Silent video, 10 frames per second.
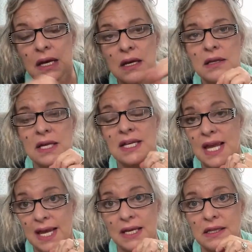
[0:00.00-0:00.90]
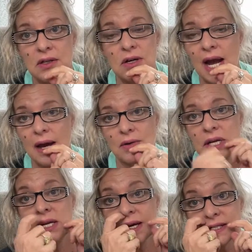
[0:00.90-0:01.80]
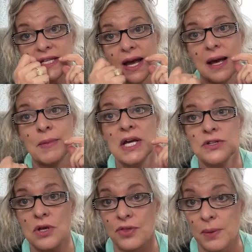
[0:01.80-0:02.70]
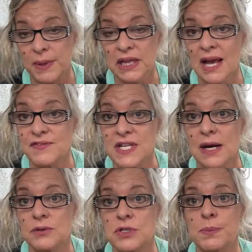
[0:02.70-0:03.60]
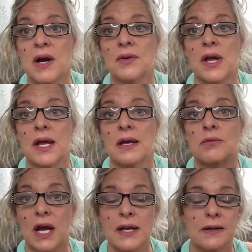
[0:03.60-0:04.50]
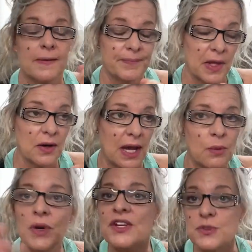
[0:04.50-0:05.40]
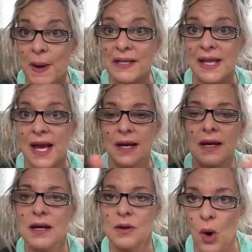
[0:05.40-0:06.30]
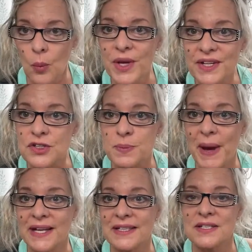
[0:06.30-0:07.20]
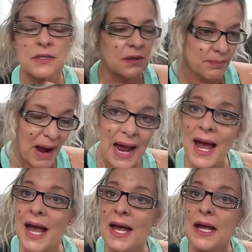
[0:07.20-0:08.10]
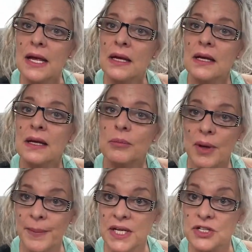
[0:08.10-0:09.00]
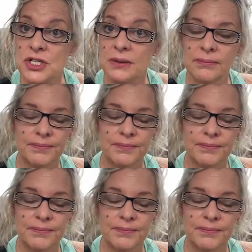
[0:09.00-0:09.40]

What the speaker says: they can't get their count in on time. So they'll be left out tomorrow night, right? Okay, we expect that. What we expect is my premonition